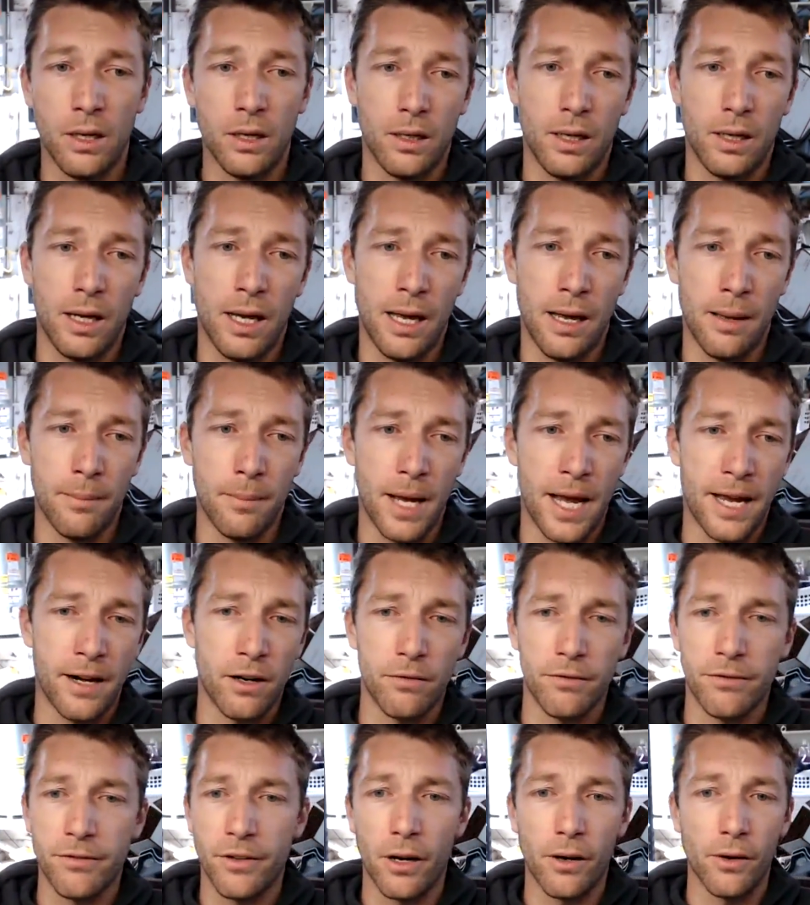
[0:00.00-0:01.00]
I
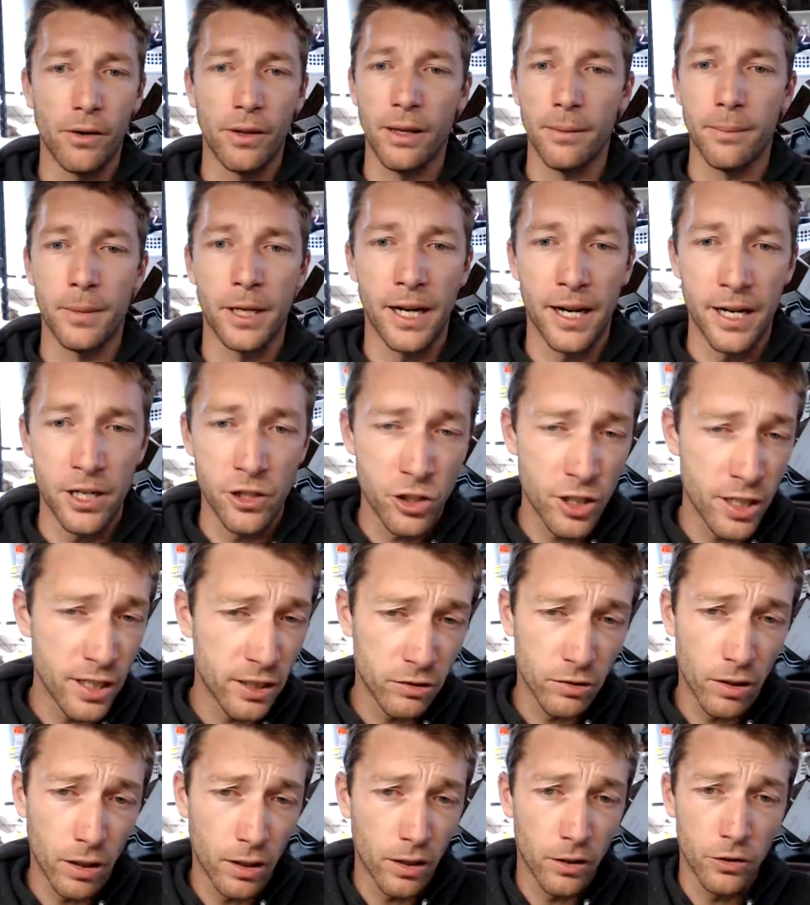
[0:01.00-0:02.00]
don't follow them on IG,
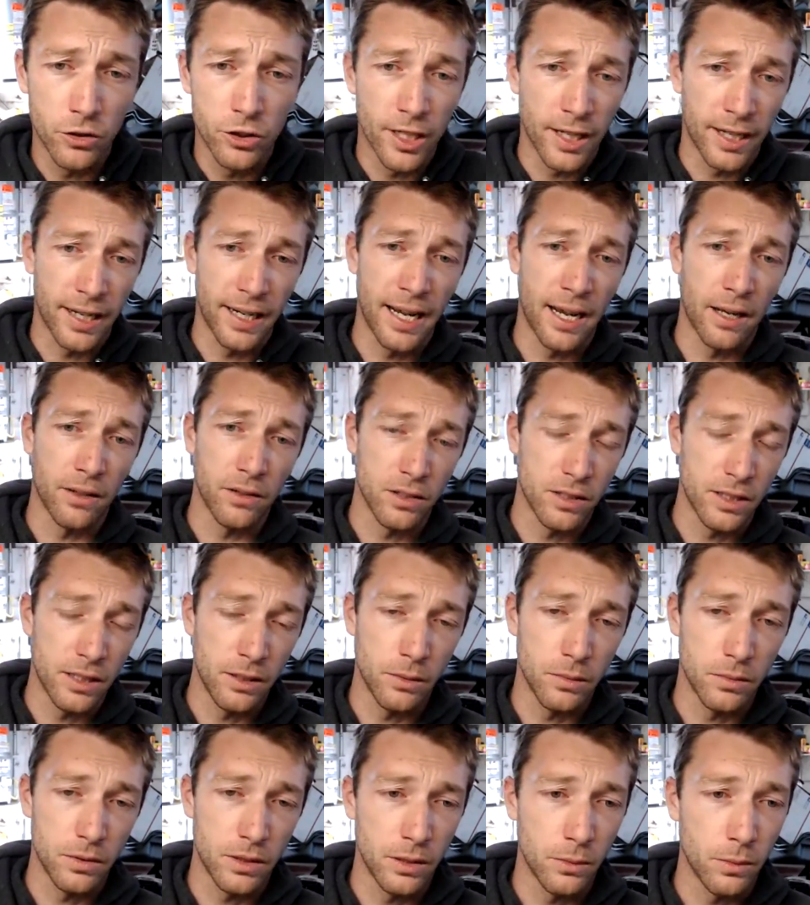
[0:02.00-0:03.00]
so I'll go check it out
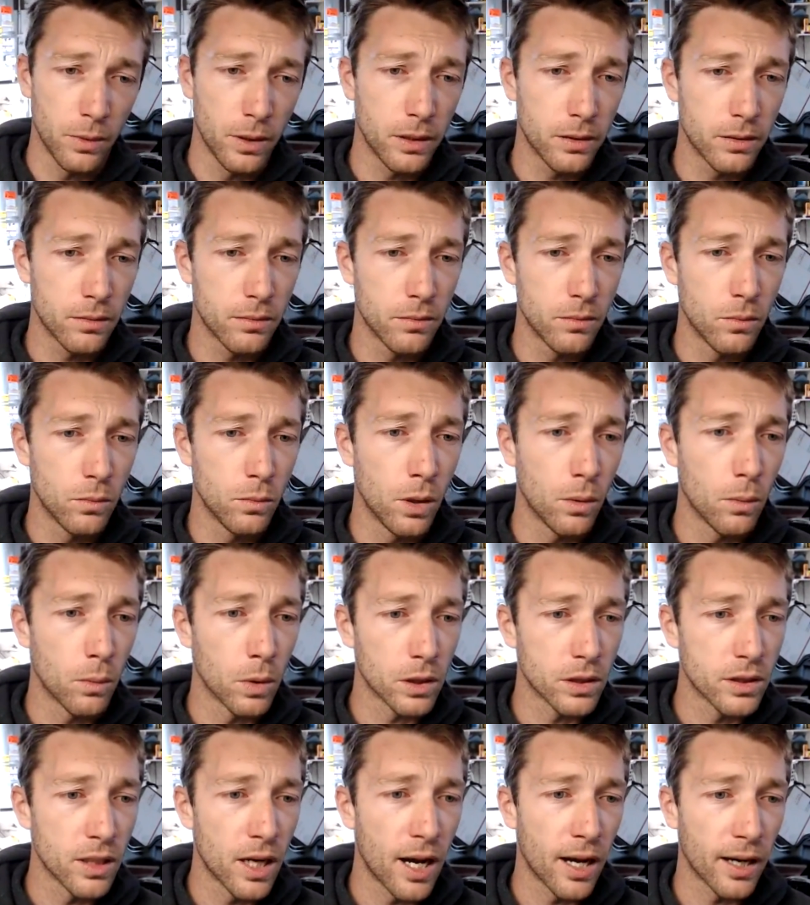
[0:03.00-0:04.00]
and see what we're
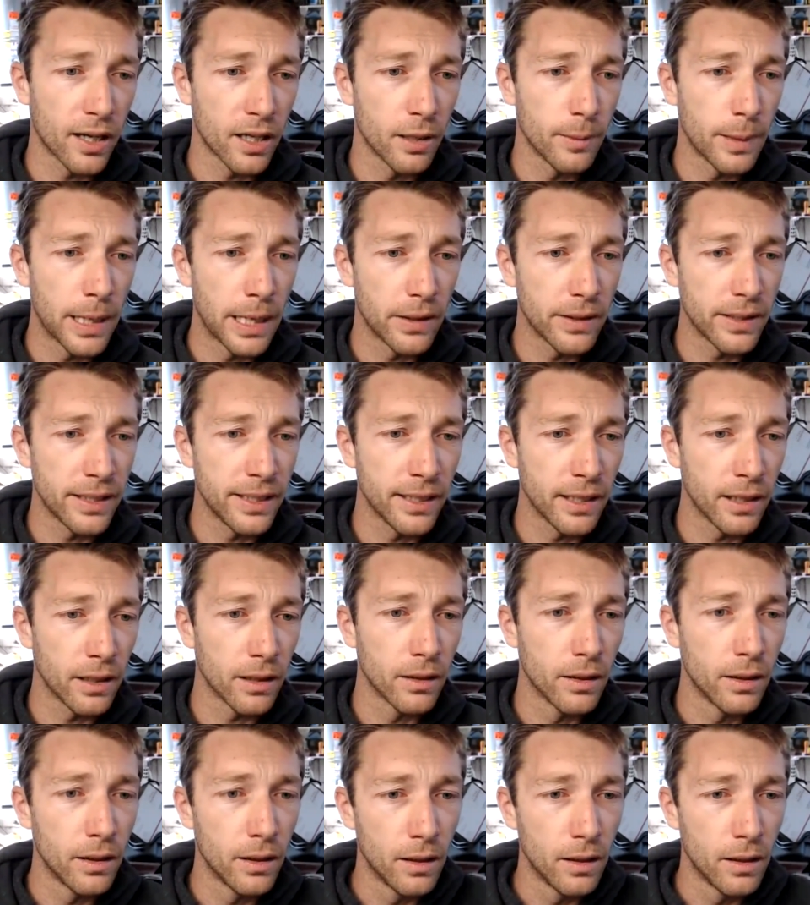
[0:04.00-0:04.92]
talking about here.